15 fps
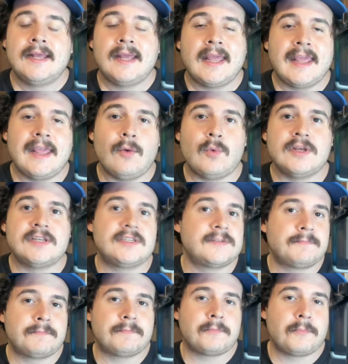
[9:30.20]
It was
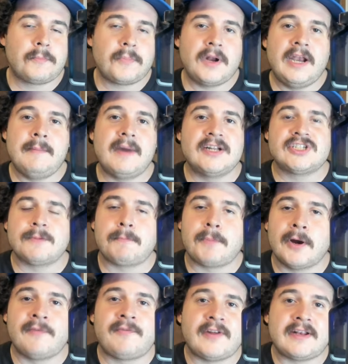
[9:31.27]
pretty much a
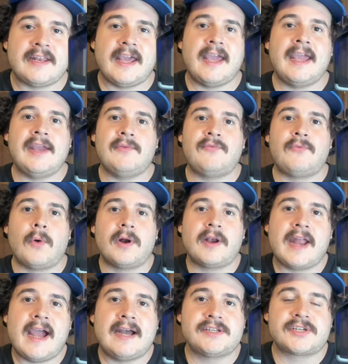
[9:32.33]
perfect day for
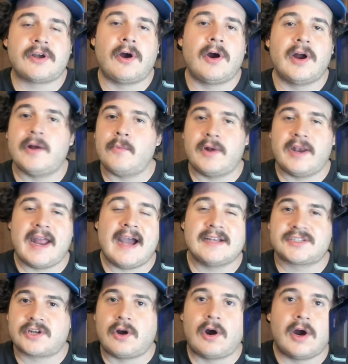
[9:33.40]
NASCAR and what
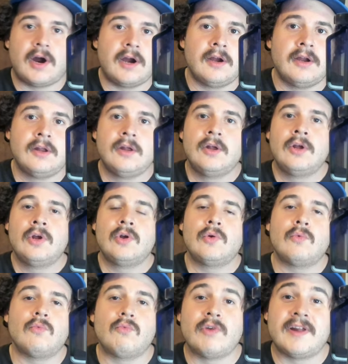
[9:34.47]
NASCAR
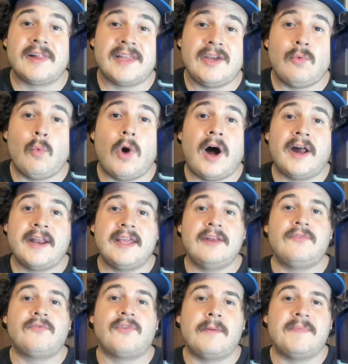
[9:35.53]
really wanted
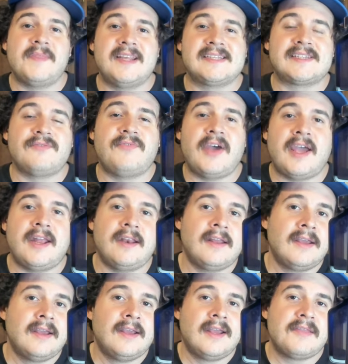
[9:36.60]
from this event.
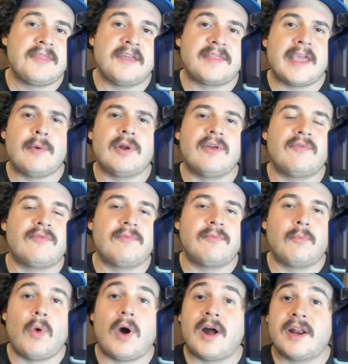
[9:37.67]
I think they would have
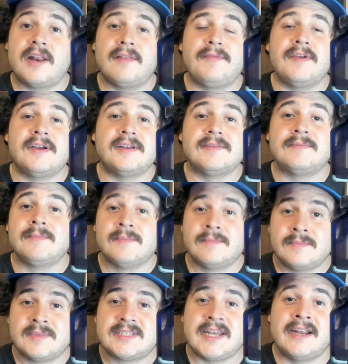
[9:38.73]
wanted the
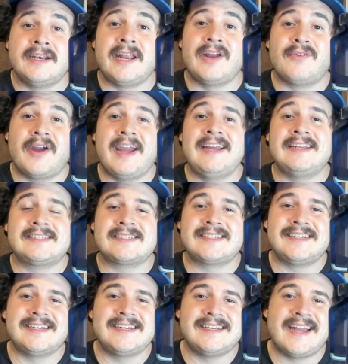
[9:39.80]
Sunday race
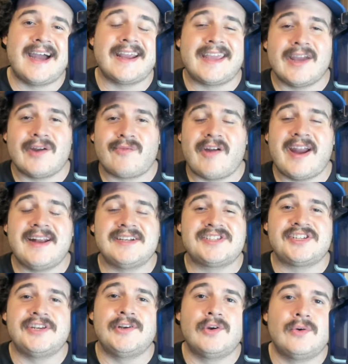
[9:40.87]
to not get rain
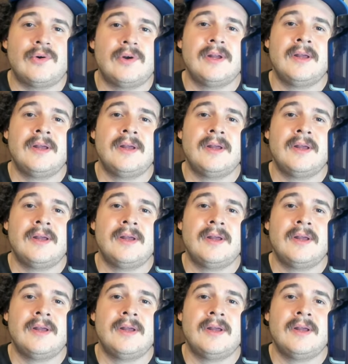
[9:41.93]
too.